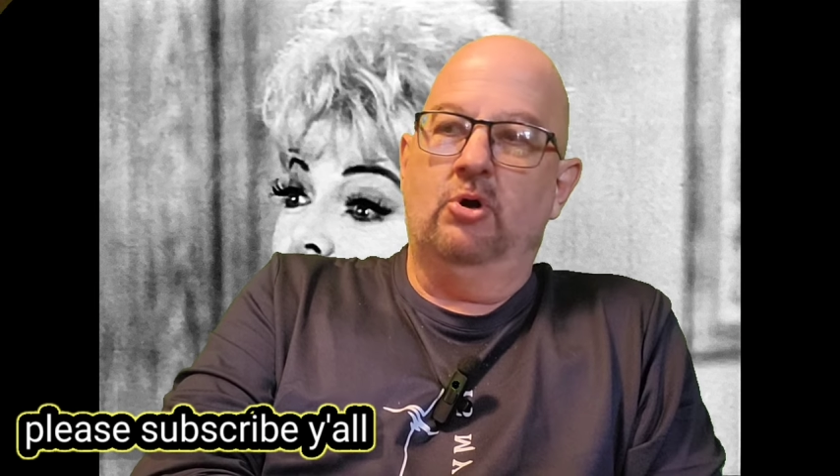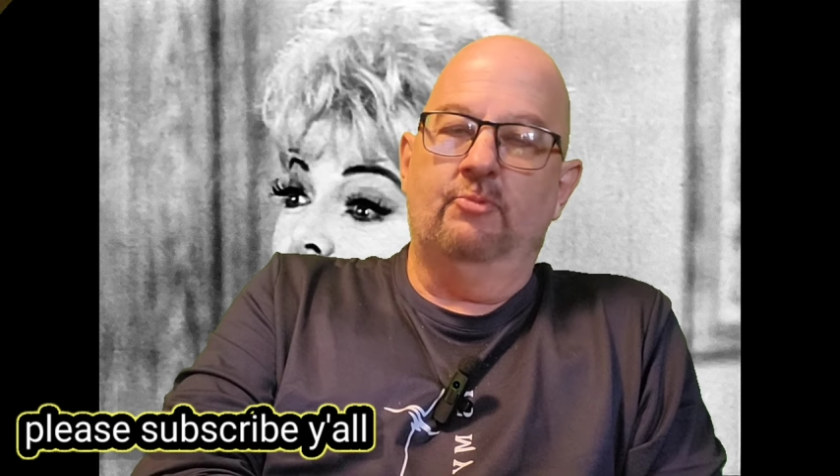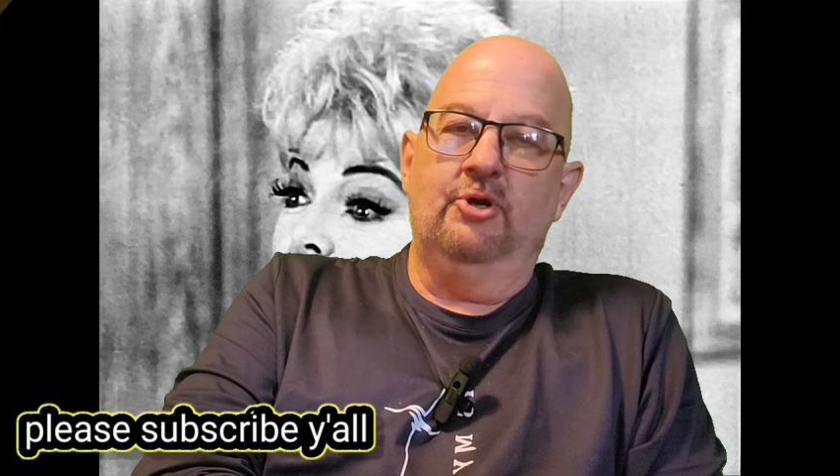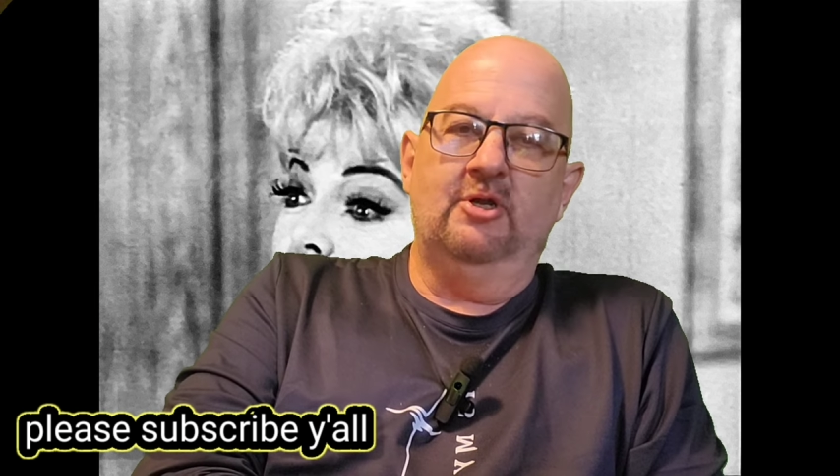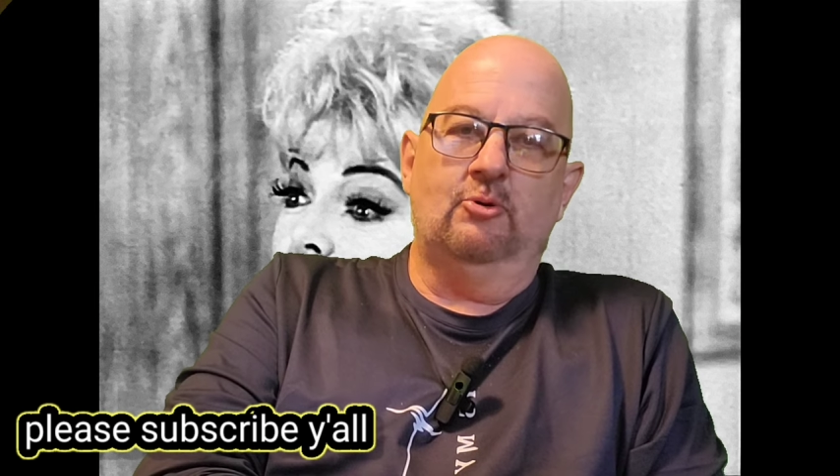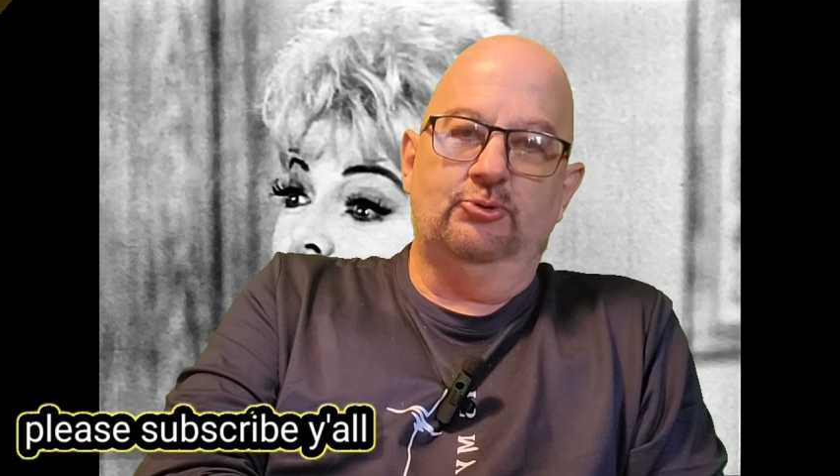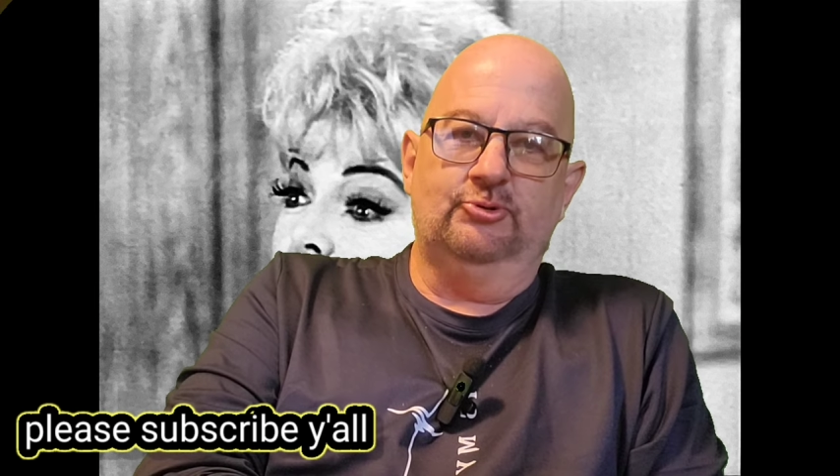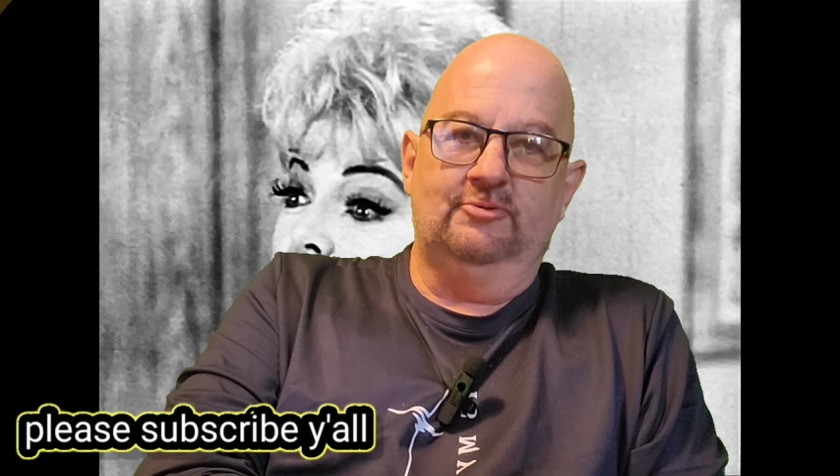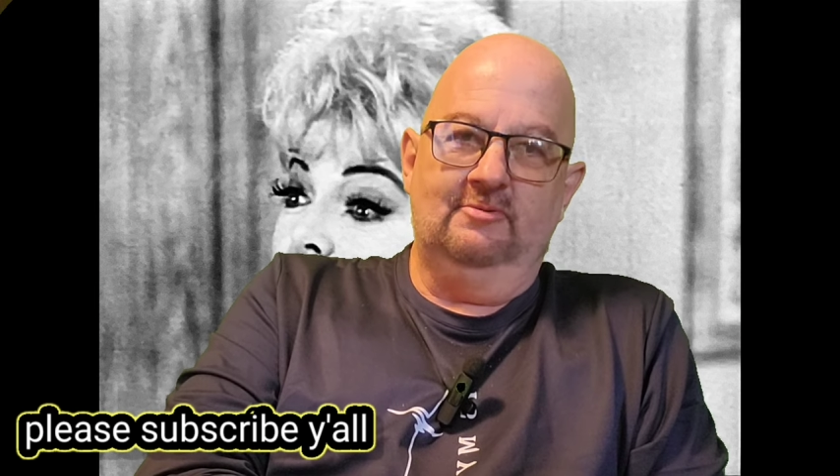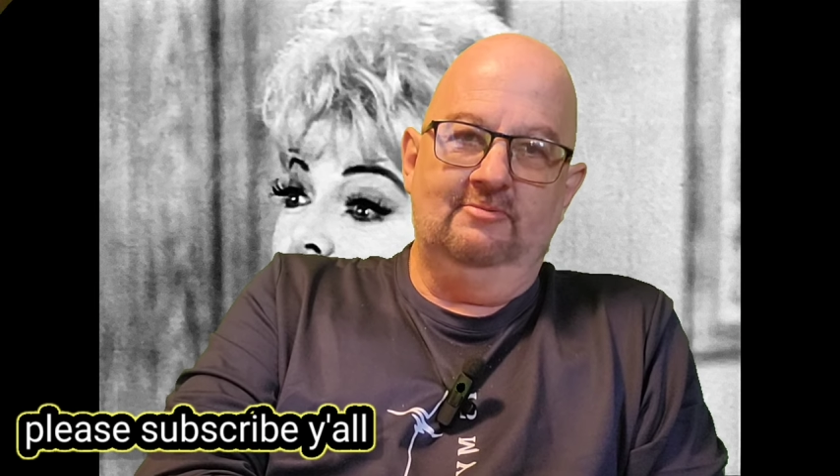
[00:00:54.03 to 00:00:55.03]
Barbara
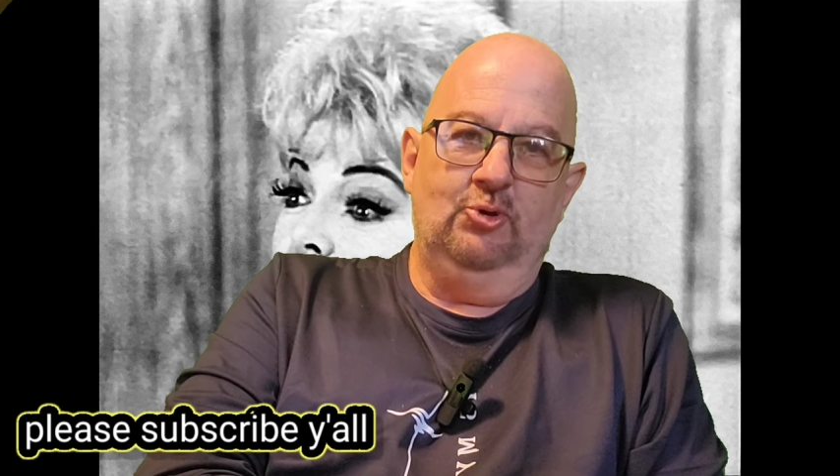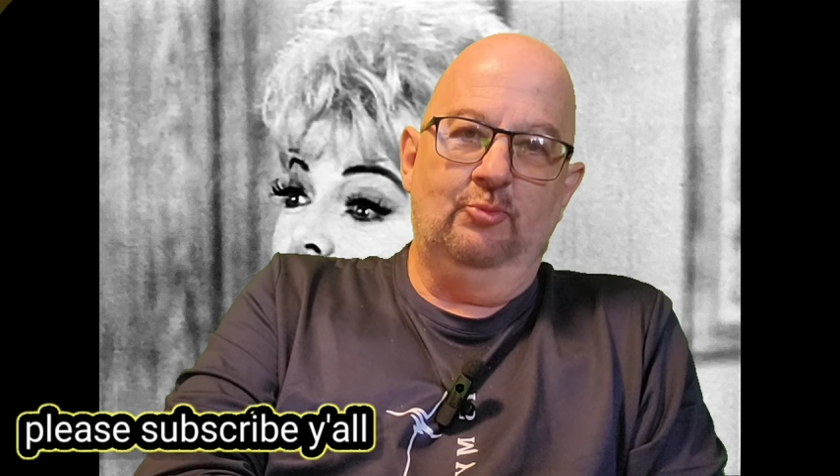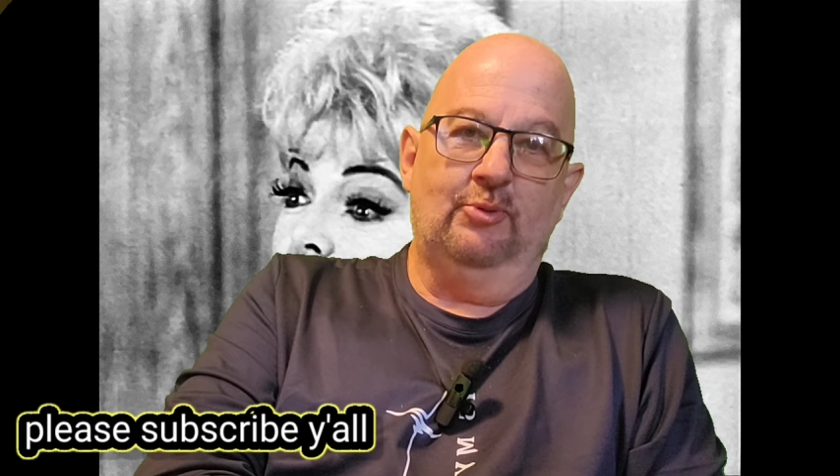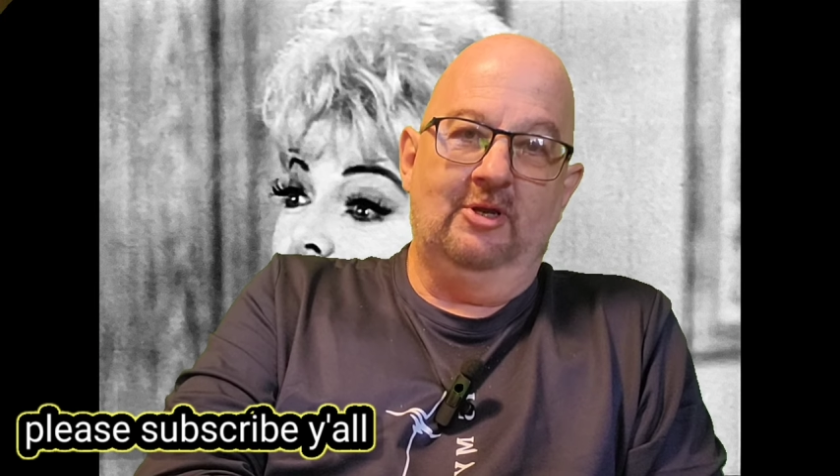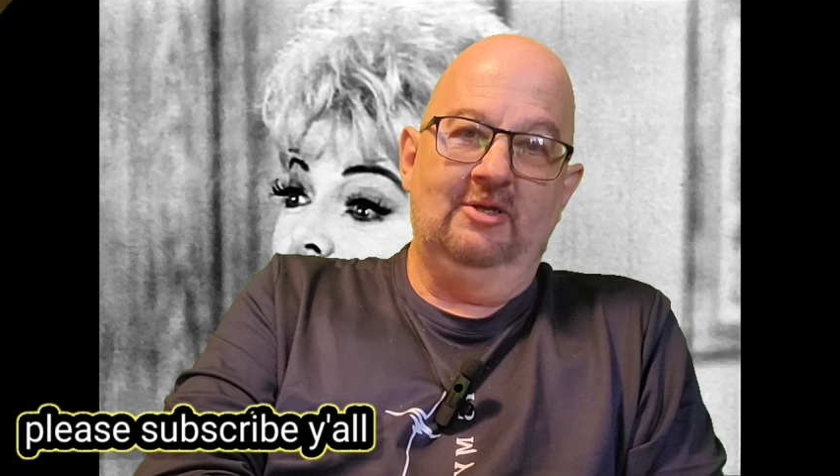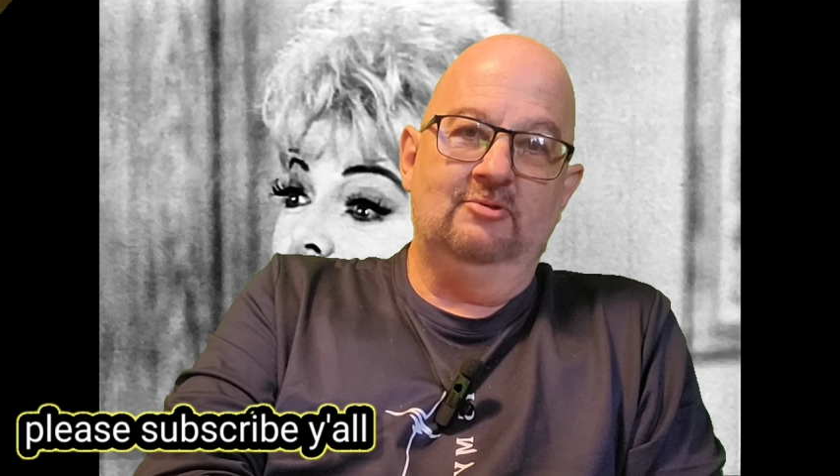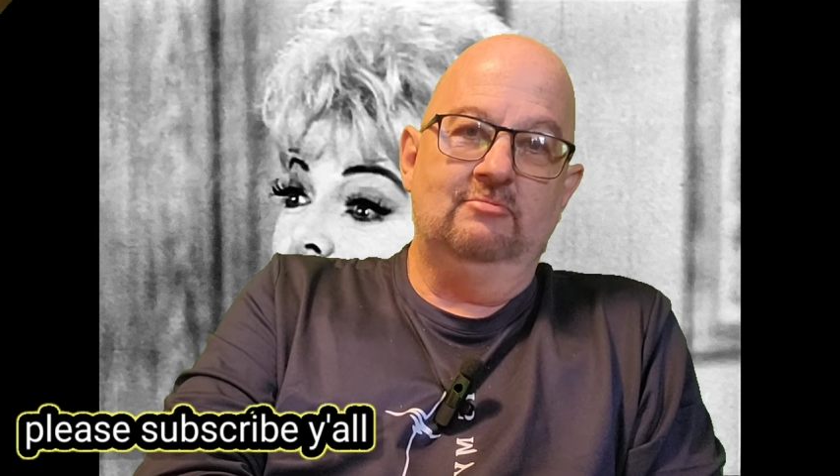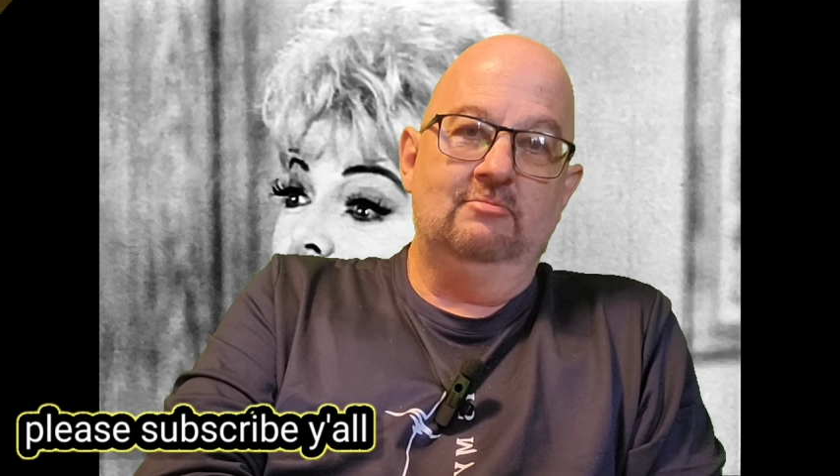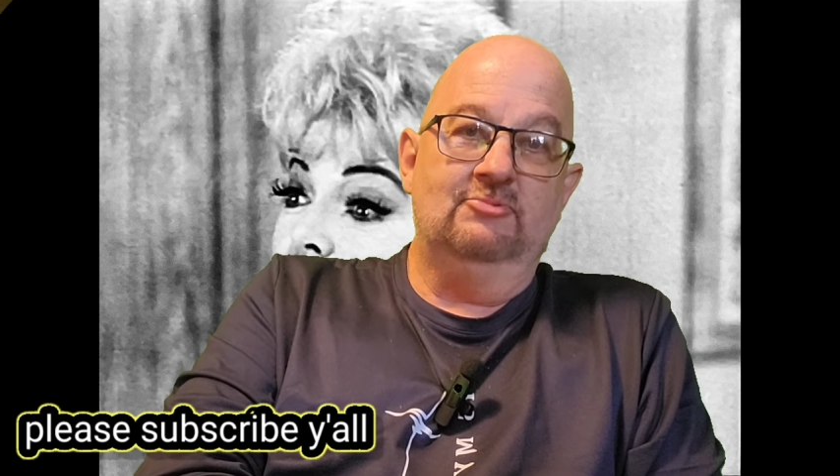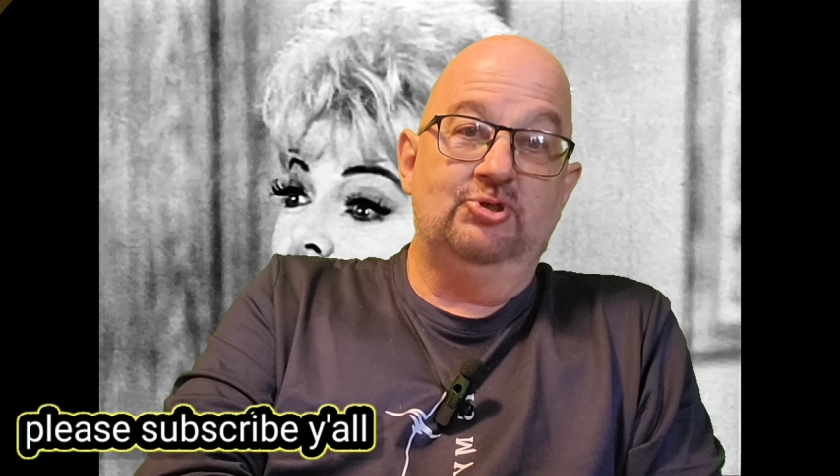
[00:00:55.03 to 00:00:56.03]
Nichols, who played
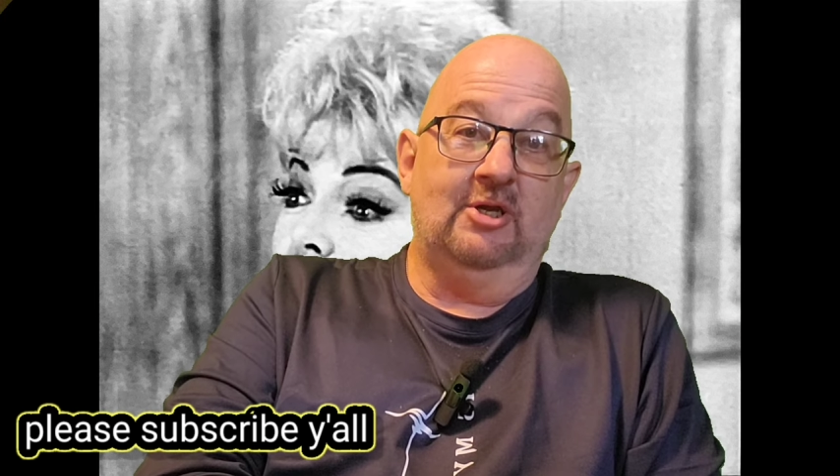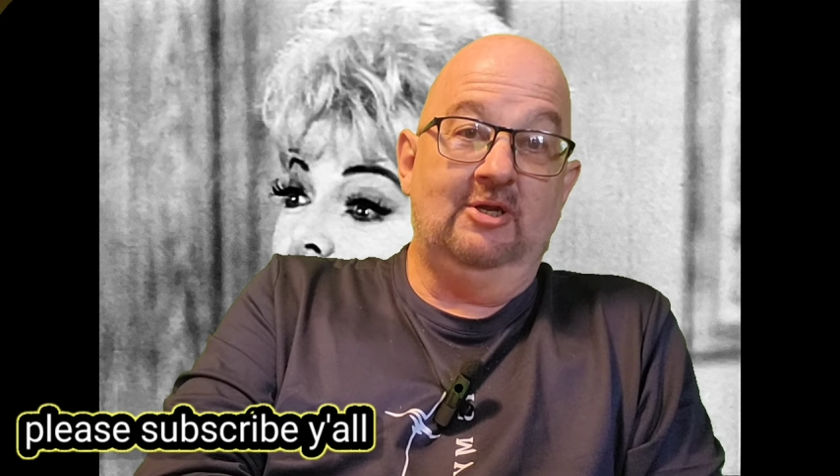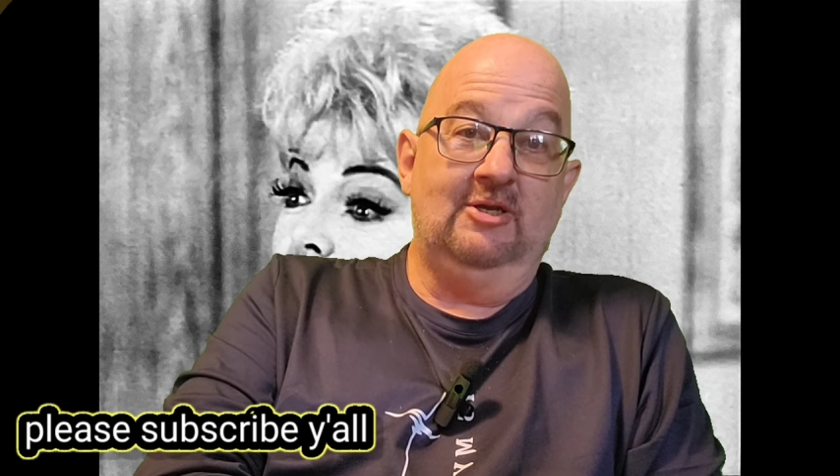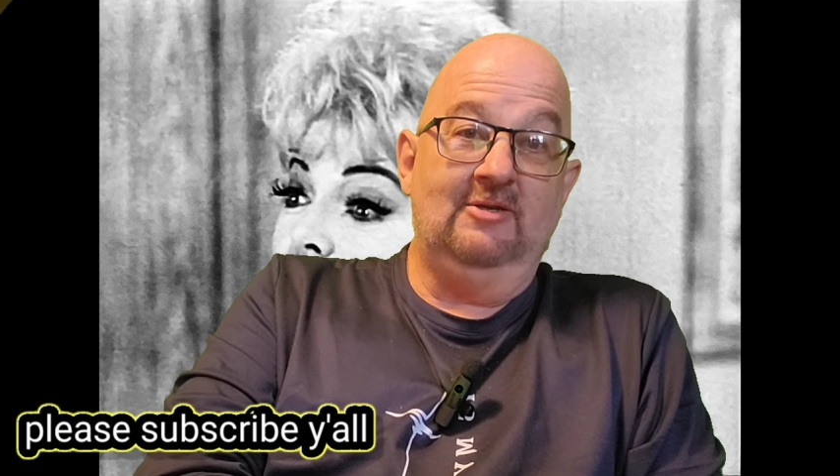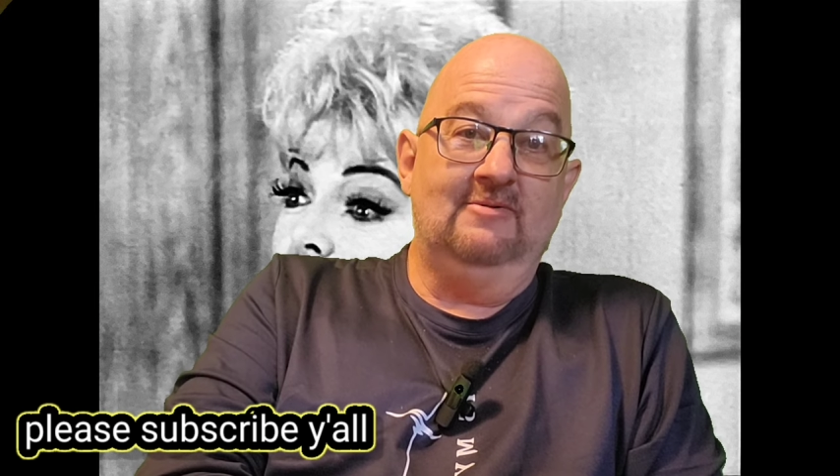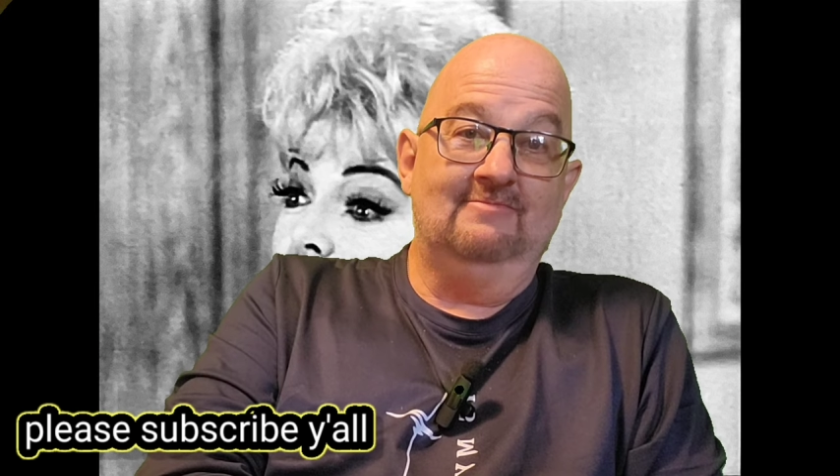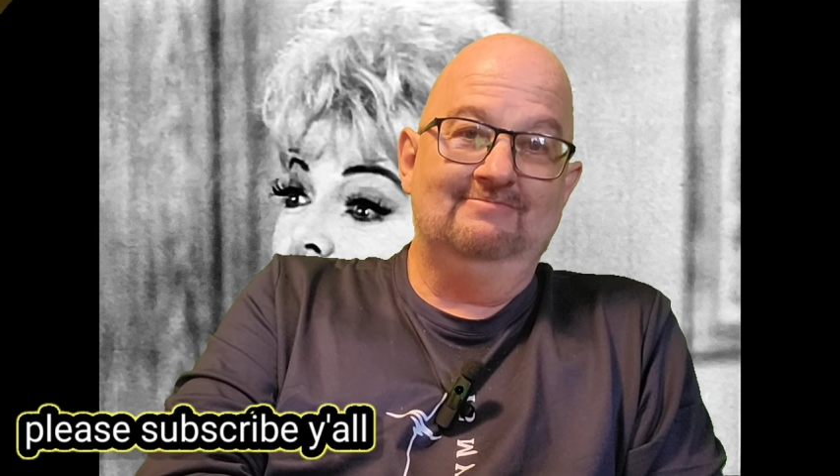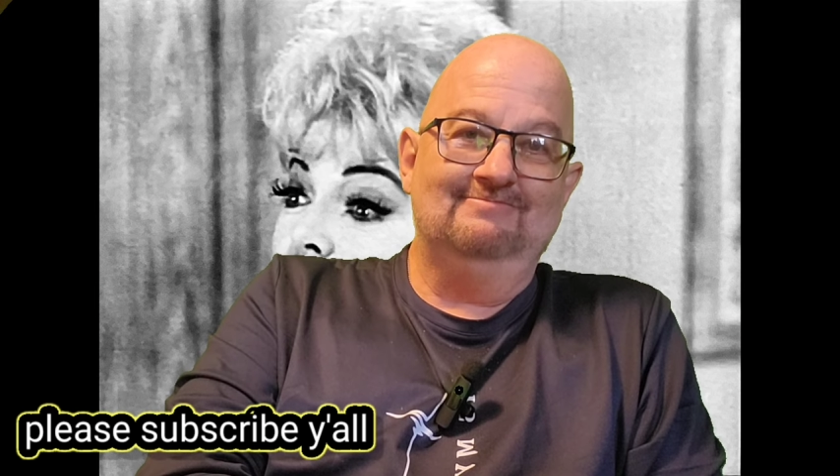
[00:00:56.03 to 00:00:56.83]
Chickadee.